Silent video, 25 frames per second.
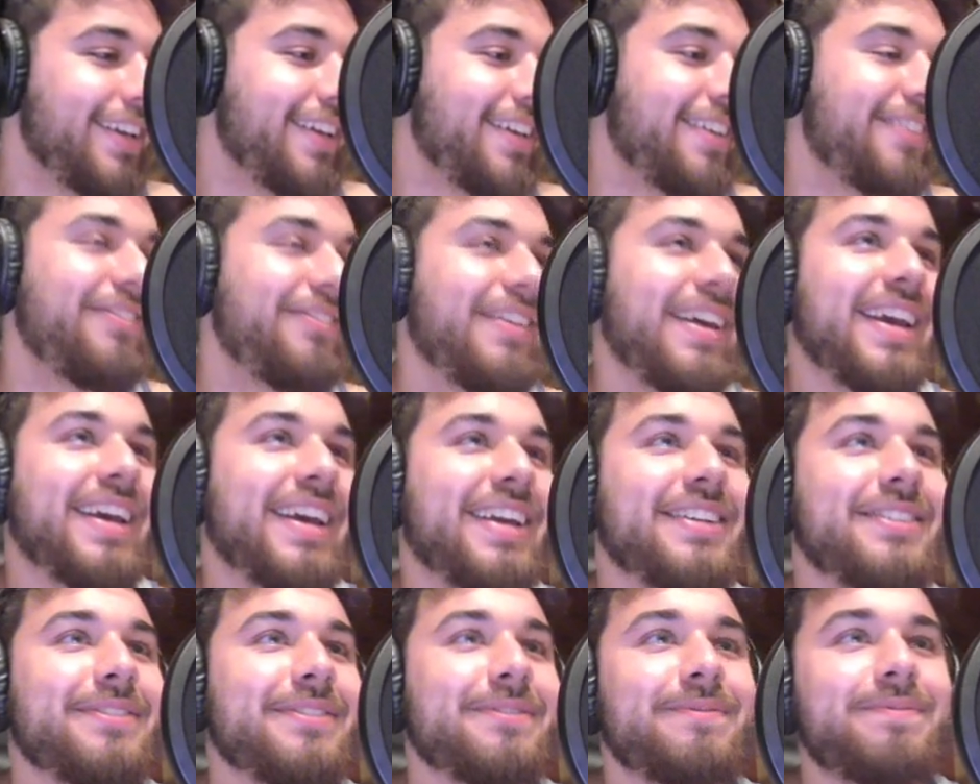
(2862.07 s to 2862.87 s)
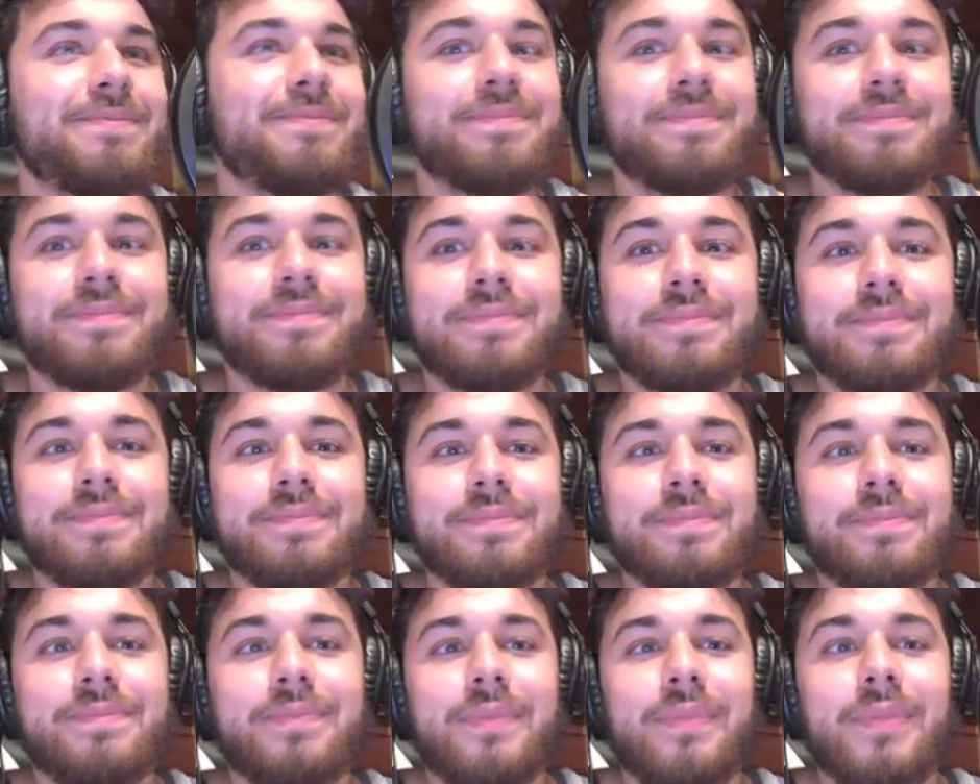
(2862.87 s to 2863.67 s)
Man.
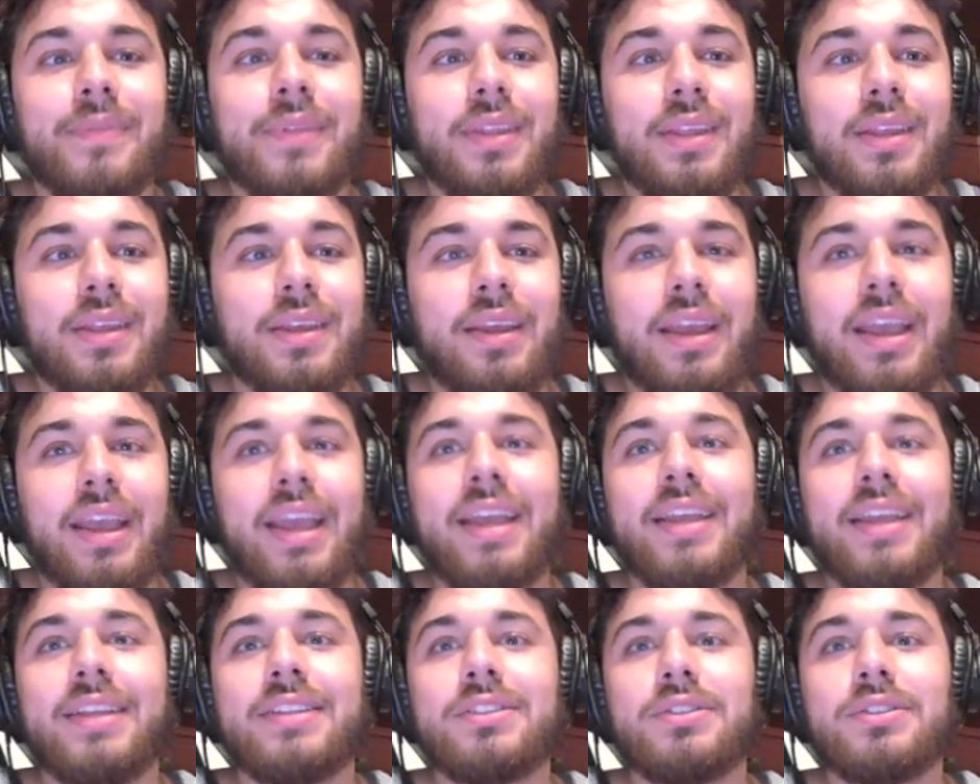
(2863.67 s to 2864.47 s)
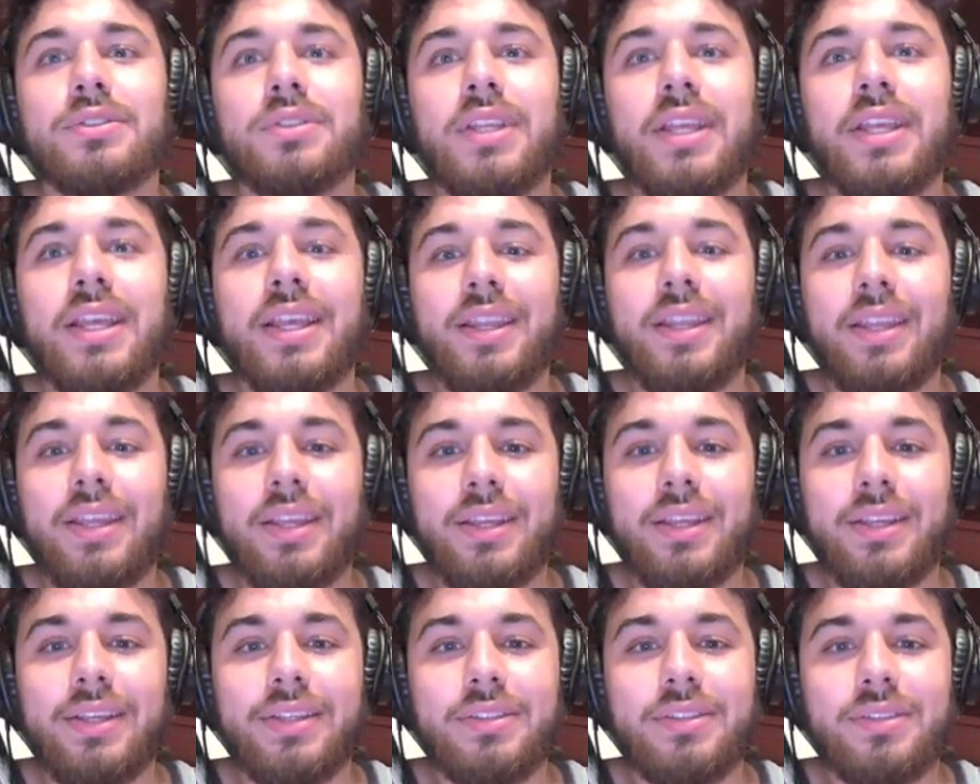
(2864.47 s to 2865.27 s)
And it
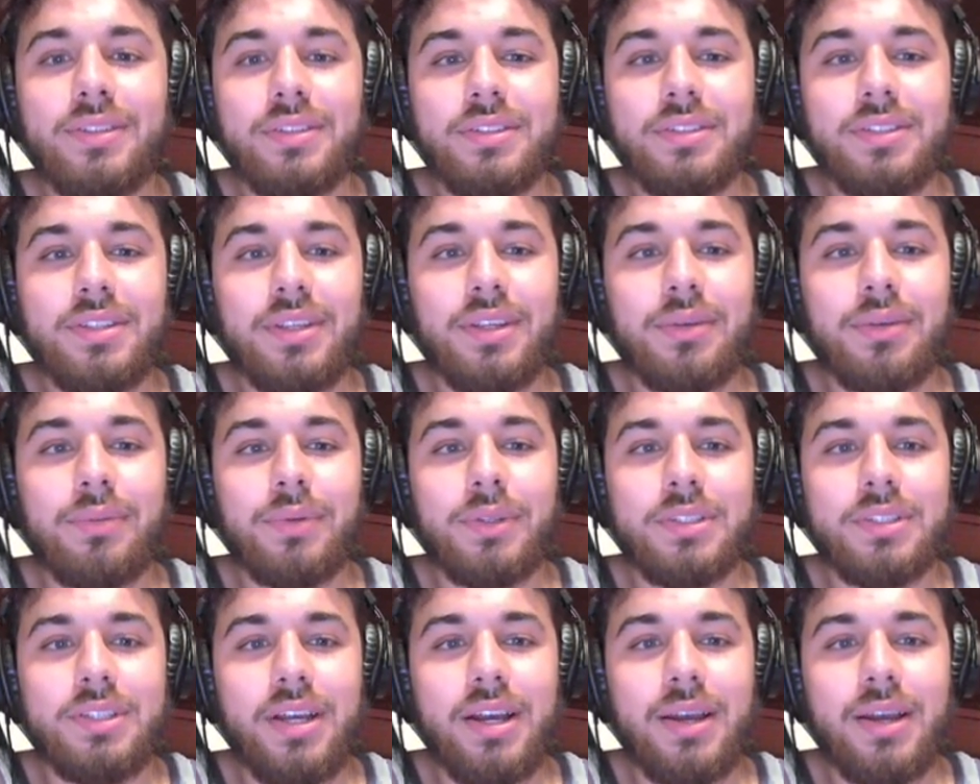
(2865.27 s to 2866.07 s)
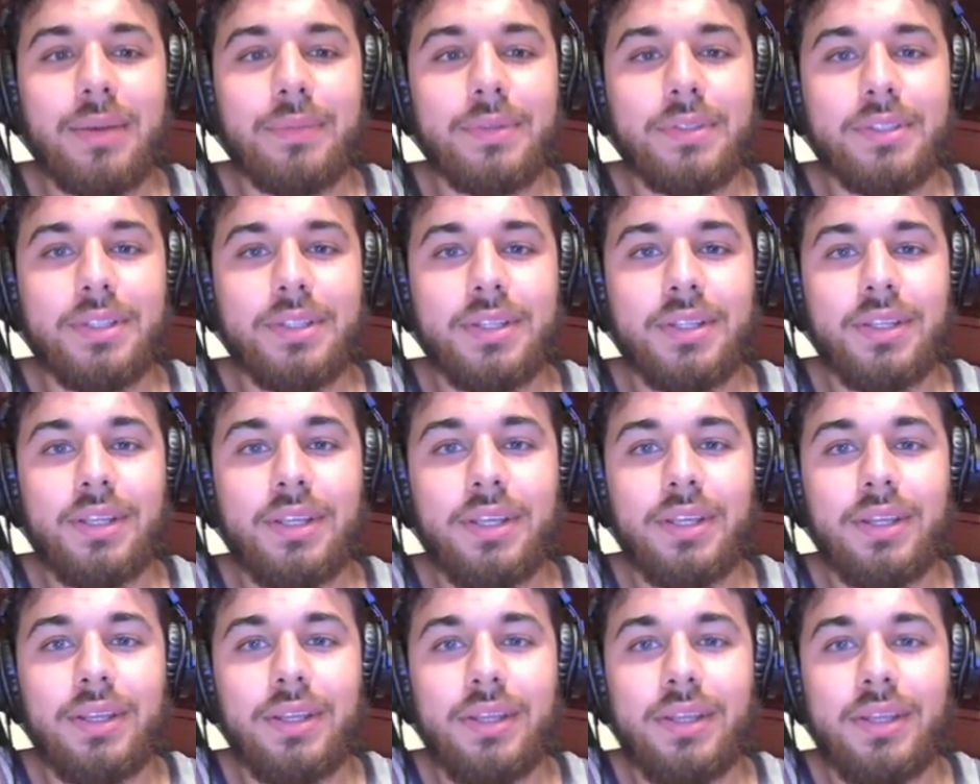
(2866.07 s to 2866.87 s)
is, let's see, what time is it?
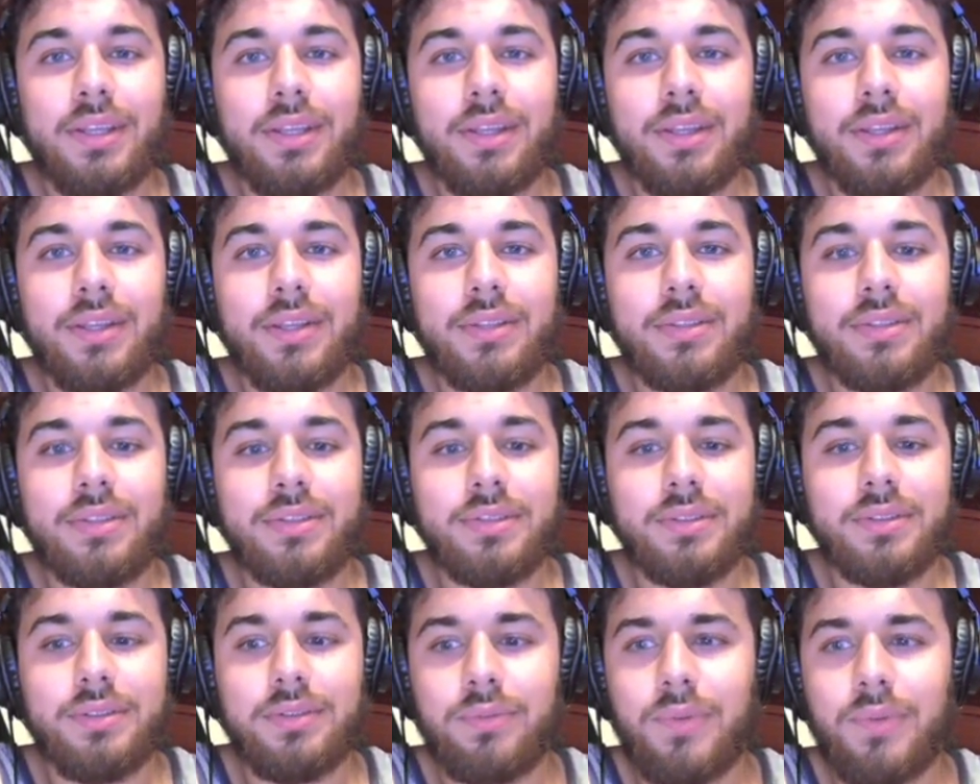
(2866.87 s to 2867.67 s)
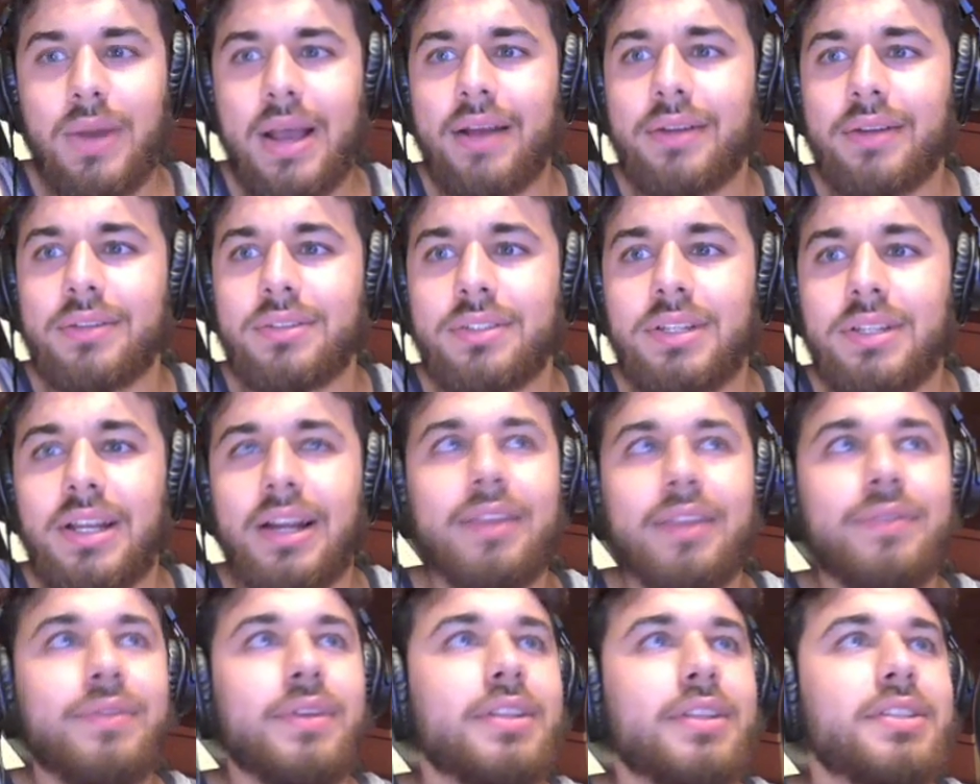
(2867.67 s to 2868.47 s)
It is, wow, it's
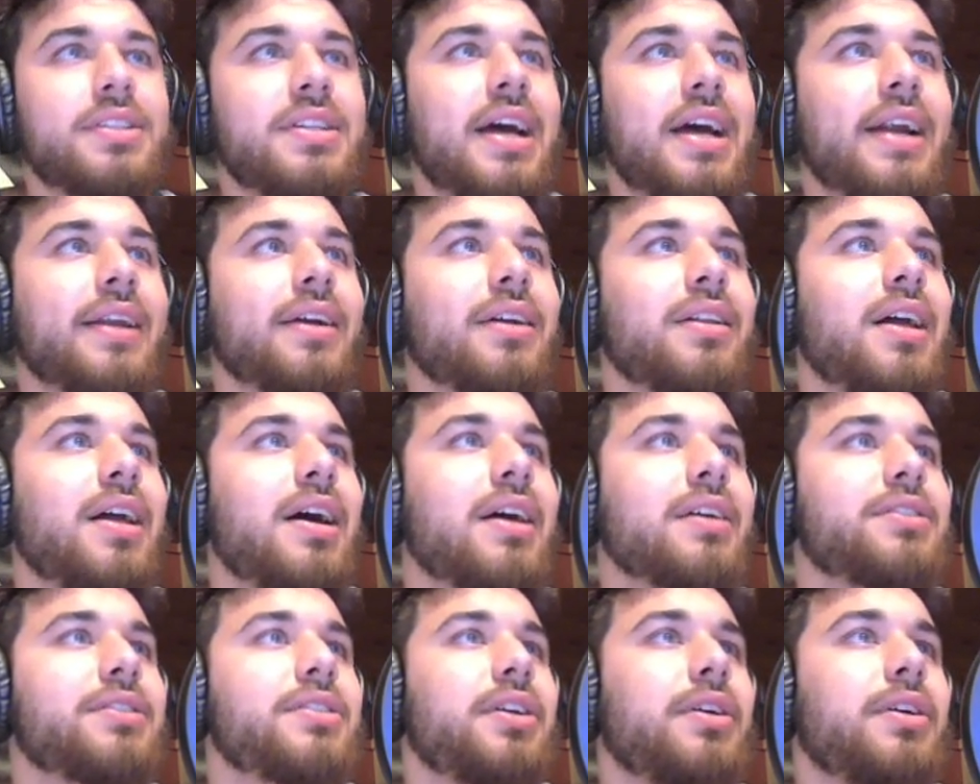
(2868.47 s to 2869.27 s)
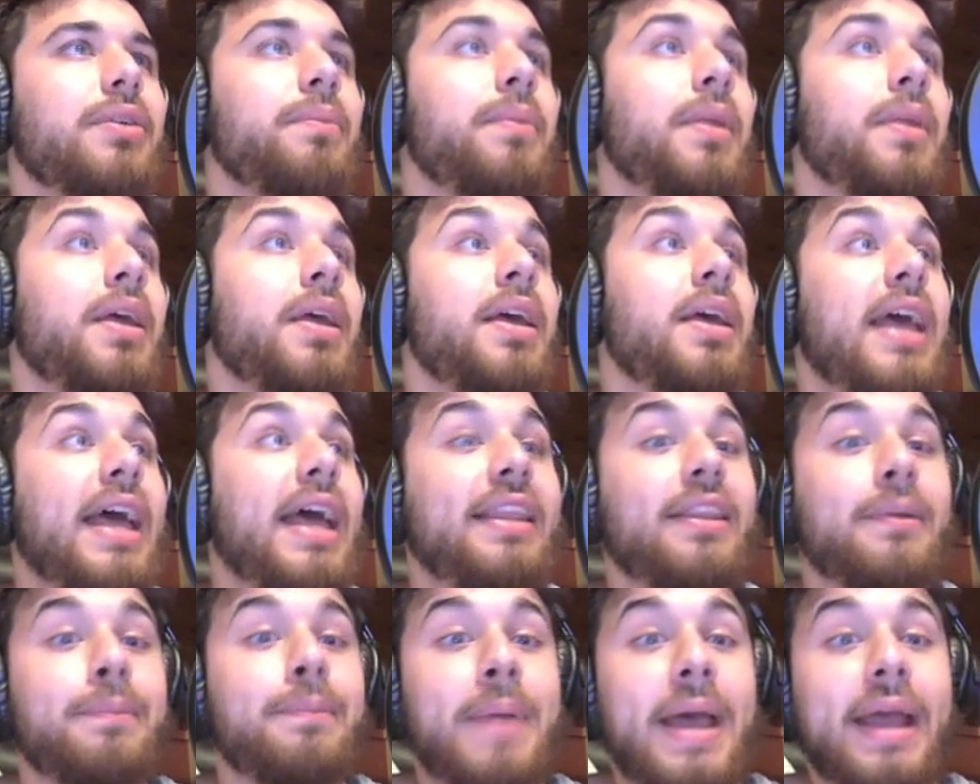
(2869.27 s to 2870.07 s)
9 o'clock. So, and
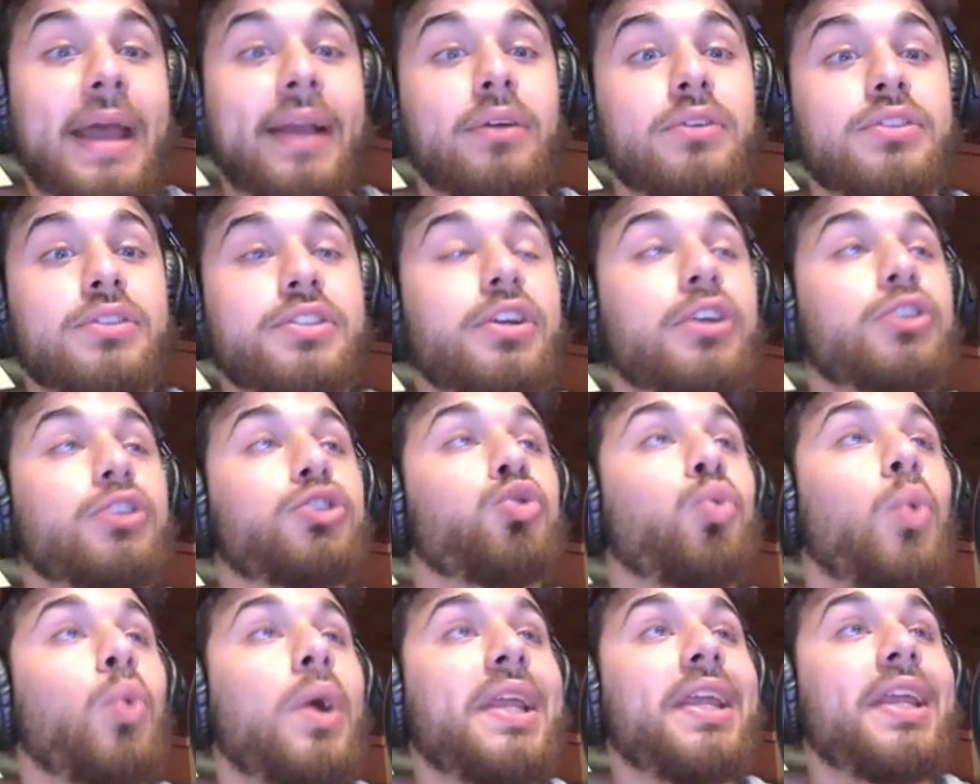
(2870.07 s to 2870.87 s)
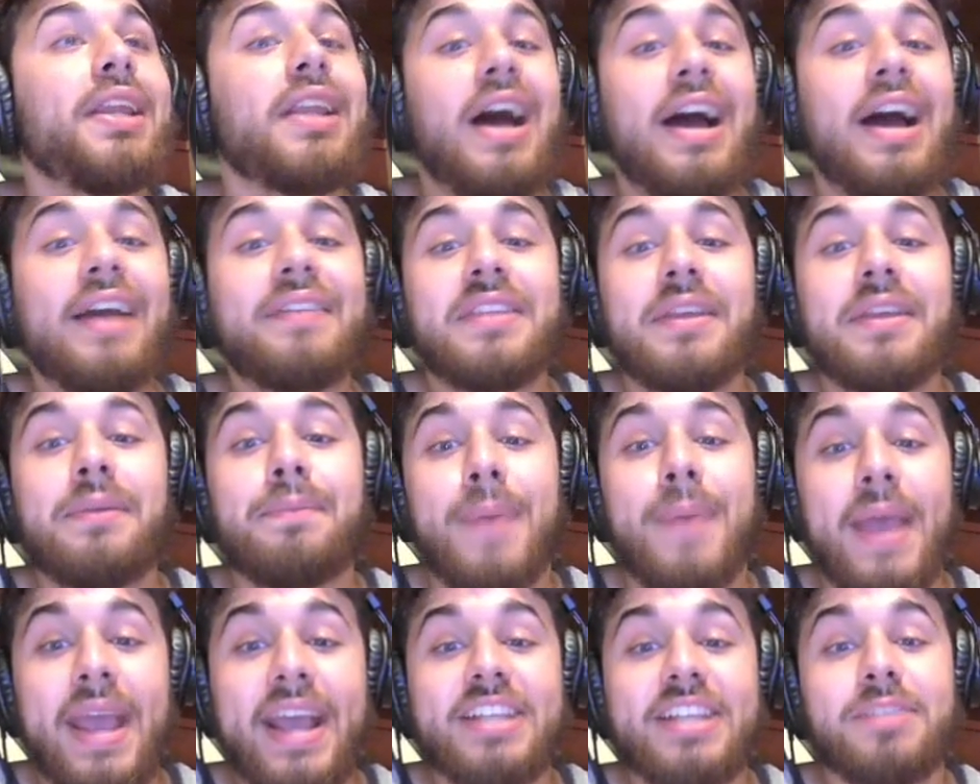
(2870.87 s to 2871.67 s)
the Bengals, they're 29th in
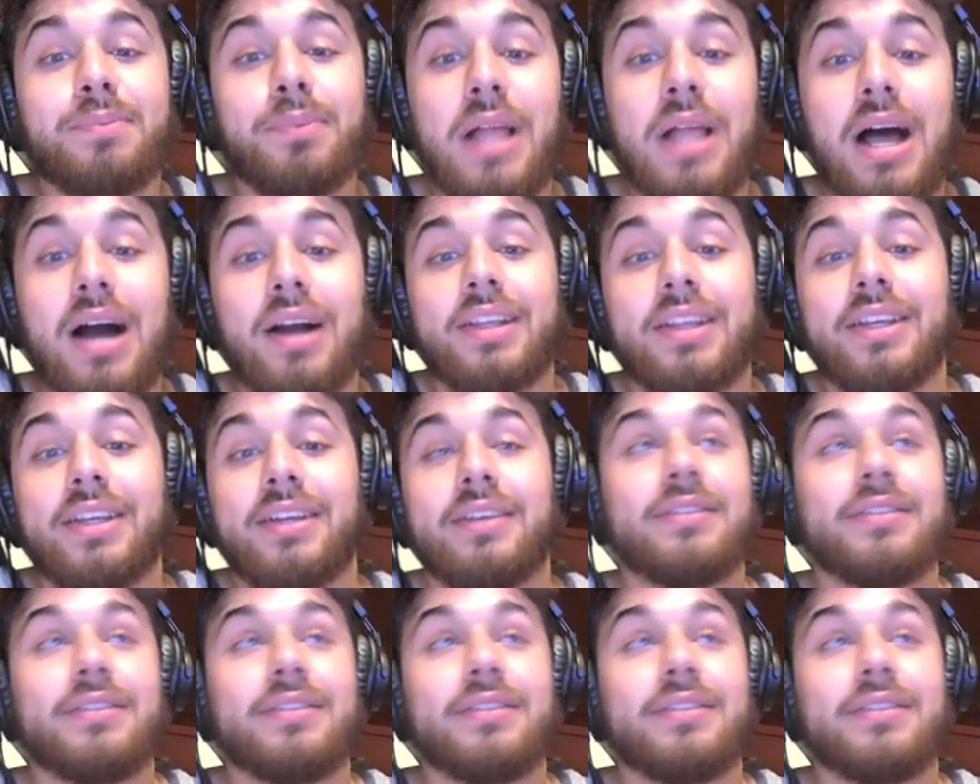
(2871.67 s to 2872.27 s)
pass blocking.